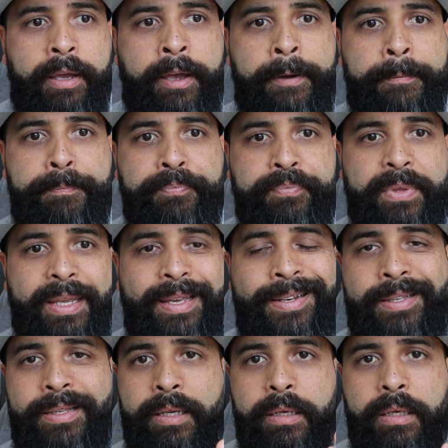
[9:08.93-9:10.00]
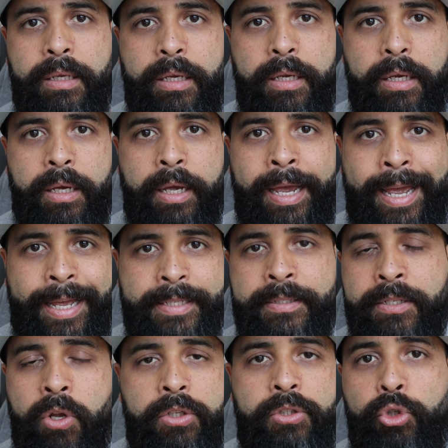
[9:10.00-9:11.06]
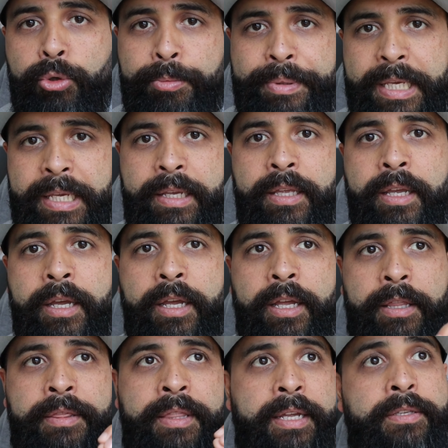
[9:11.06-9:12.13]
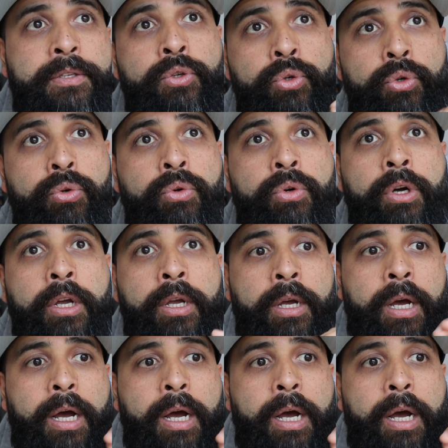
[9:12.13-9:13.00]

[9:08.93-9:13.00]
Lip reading: It has not to be that you